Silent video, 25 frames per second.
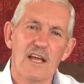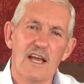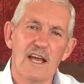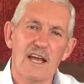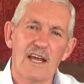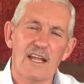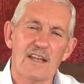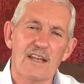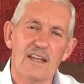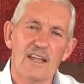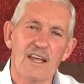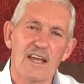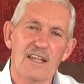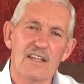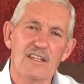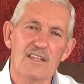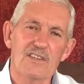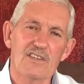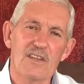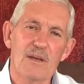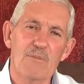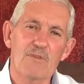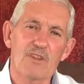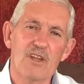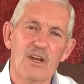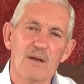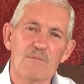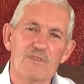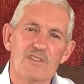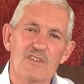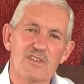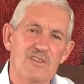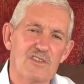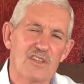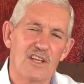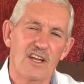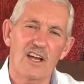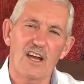And, and sometimes
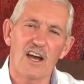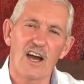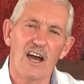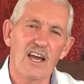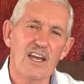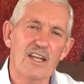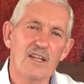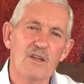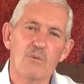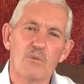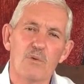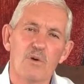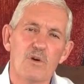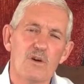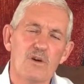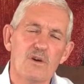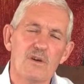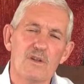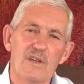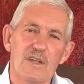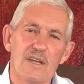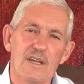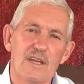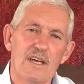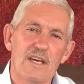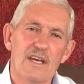just a kind word,